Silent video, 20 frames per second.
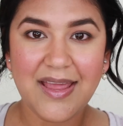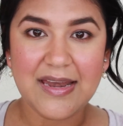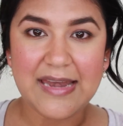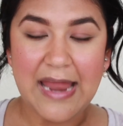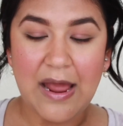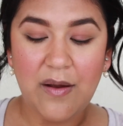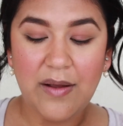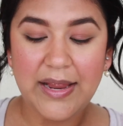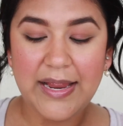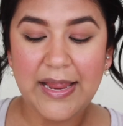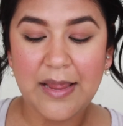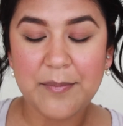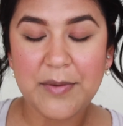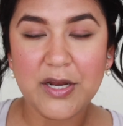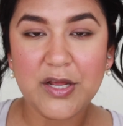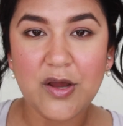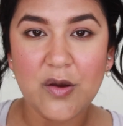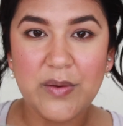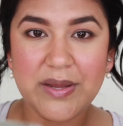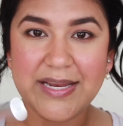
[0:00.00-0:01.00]
Now I am
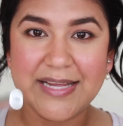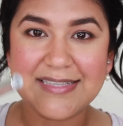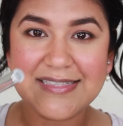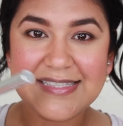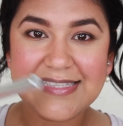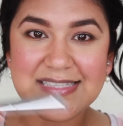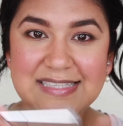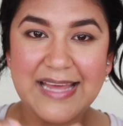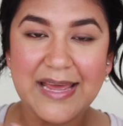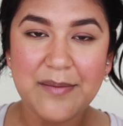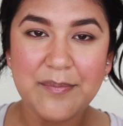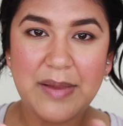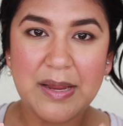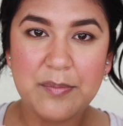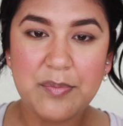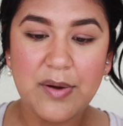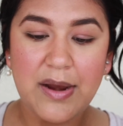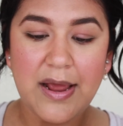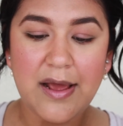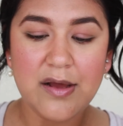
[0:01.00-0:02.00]
gonna go in and set
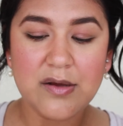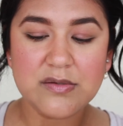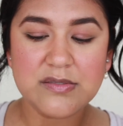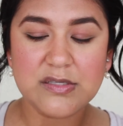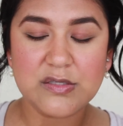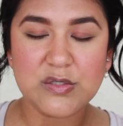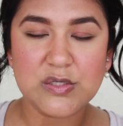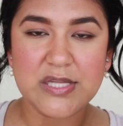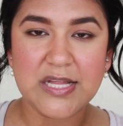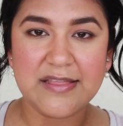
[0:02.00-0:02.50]
my brows so